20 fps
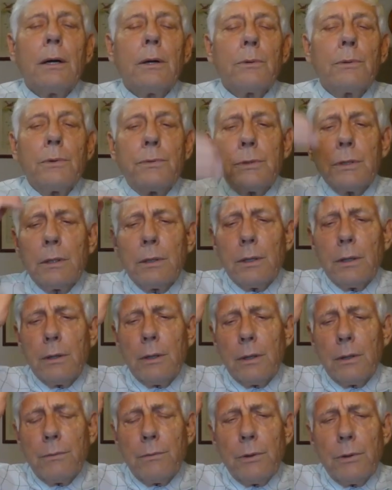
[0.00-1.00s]
we've seen, I
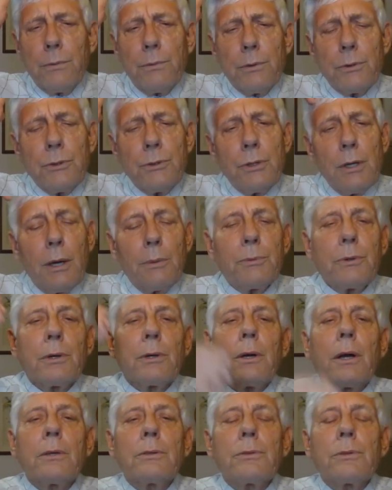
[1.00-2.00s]
think, the very first chapter,
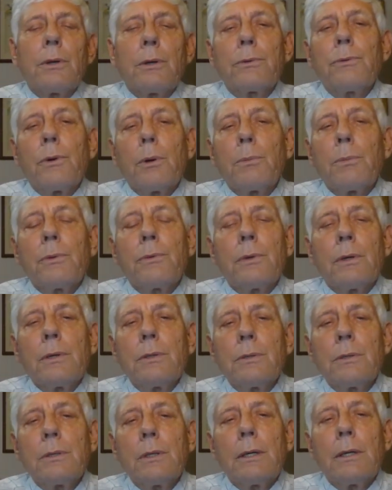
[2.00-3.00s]
construct form of
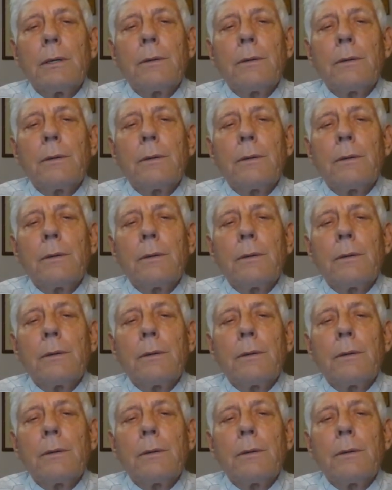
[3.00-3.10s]
this,